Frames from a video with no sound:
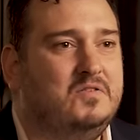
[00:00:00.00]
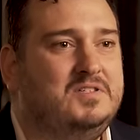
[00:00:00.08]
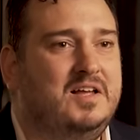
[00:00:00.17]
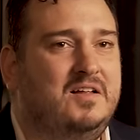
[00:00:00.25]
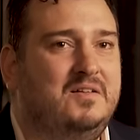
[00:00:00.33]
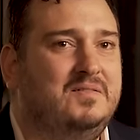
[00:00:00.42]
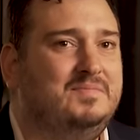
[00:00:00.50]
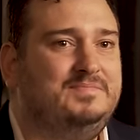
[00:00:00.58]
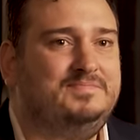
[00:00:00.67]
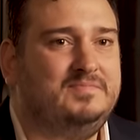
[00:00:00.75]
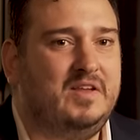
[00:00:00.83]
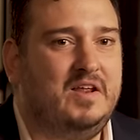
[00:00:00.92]

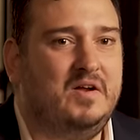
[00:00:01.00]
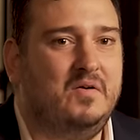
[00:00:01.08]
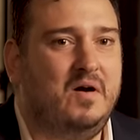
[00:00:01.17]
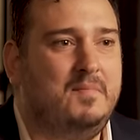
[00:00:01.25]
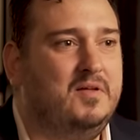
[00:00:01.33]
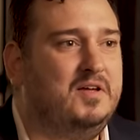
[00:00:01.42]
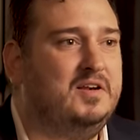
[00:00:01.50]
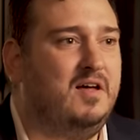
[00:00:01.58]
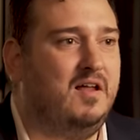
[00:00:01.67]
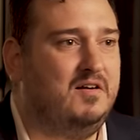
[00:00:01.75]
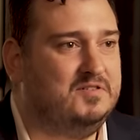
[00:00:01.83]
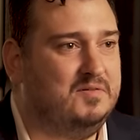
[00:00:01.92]
You know, $1 million
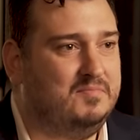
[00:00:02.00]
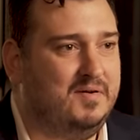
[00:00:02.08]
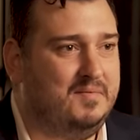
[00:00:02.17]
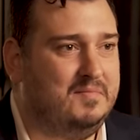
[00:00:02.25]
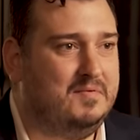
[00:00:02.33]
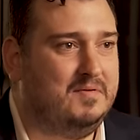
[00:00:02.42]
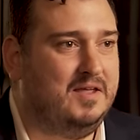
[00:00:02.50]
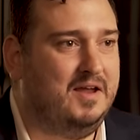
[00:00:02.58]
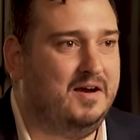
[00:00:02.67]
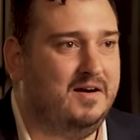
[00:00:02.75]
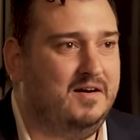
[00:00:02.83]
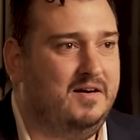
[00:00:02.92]
in premium a
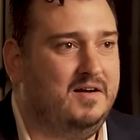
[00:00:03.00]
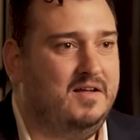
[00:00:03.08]
year.